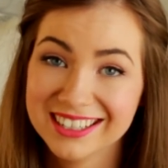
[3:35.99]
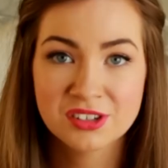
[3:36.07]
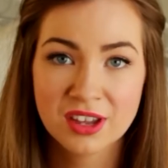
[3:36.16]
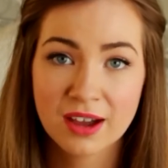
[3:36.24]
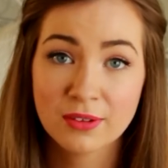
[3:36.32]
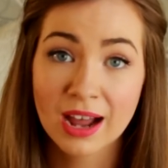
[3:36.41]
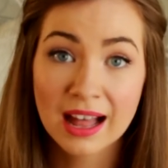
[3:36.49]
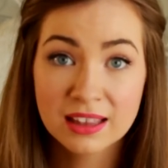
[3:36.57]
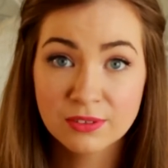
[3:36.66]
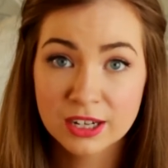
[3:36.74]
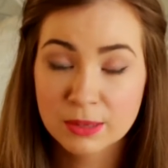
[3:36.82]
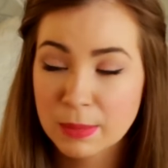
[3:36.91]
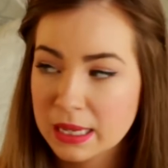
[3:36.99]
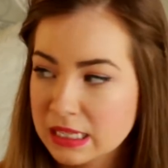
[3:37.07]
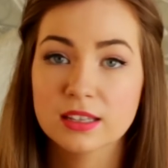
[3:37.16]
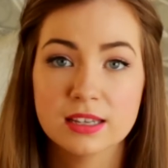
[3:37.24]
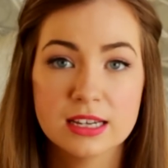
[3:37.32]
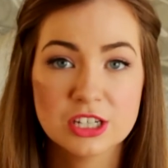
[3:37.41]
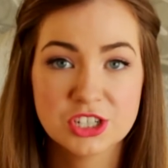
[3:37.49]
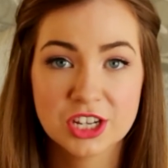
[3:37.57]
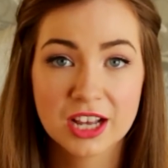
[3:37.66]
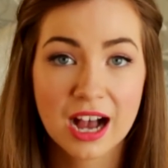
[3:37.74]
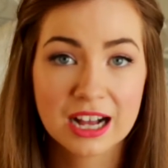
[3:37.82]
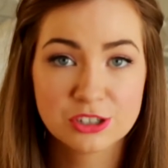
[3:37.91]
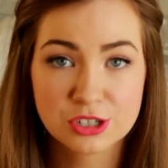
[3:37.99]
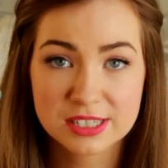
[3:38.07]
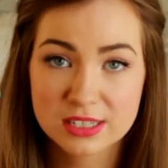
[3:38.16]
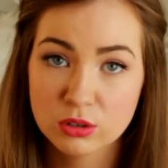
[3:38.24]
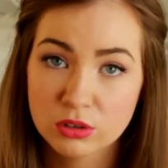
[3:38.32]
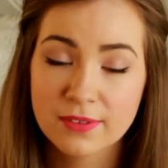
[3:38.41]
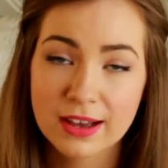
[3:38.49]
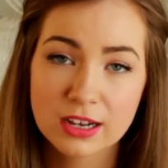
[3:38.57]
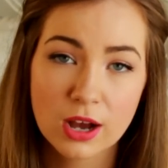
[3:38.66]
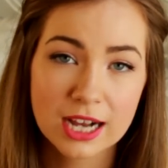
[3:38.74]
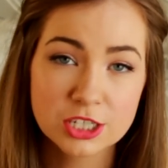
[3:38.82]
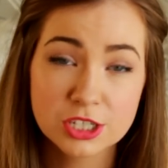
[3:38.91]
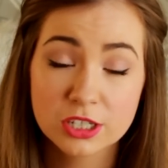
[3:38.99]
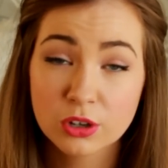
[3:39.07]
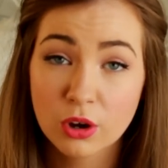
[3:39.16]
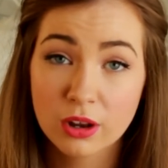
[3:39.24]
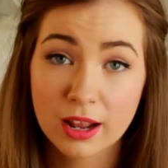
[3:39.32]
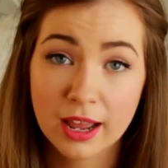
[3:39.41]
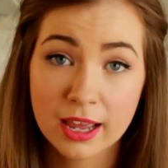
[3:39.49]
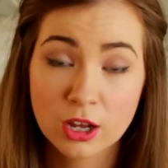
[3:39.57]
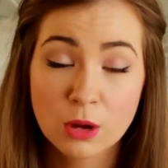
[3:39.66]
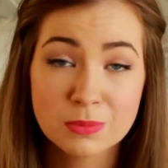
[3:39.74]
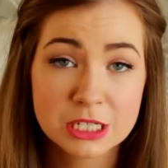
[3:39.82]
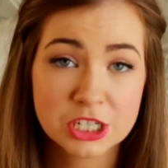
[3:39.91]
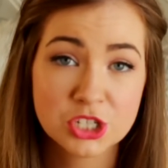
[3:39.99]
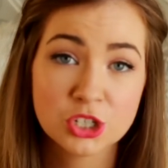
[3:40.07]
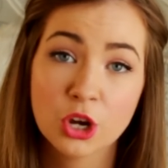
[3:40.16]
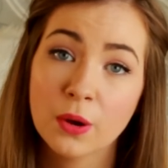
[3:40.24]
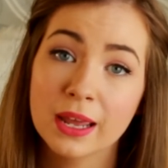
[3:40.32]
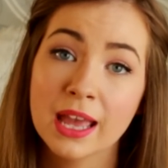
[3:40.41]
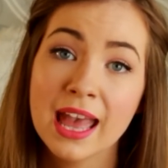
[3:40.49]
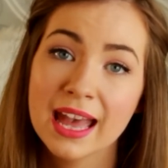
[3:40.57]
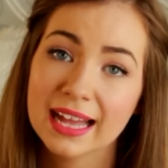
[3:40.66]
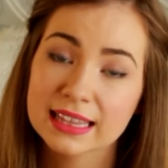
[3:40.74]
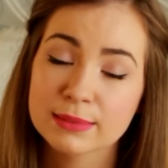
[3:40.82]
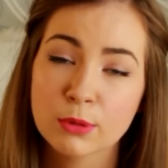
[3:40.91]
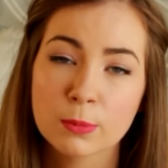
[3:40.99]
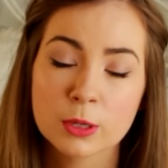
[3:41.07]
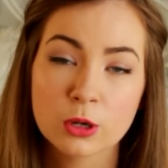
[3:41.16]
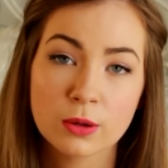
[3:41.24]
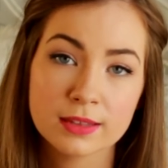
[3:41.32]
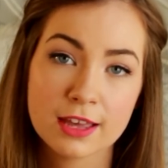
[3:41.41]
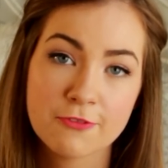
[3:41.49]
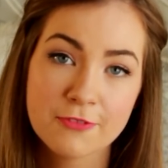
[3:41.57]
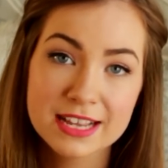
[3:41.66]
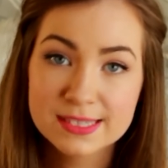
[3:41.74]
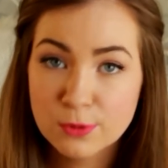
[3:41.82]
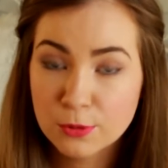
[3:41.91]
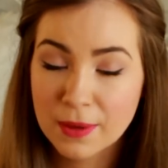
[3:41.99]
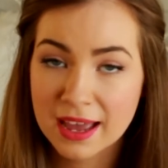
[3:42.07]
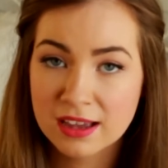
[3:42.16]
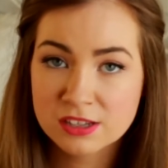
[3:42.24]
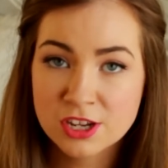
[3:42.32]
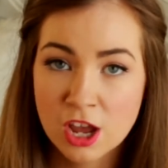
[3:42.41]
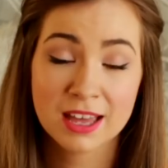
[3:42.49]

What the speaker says: So yeah, I would highly recommend the Chic Hydro Silk. They've actually got a competition going at the moment on their Facebook page.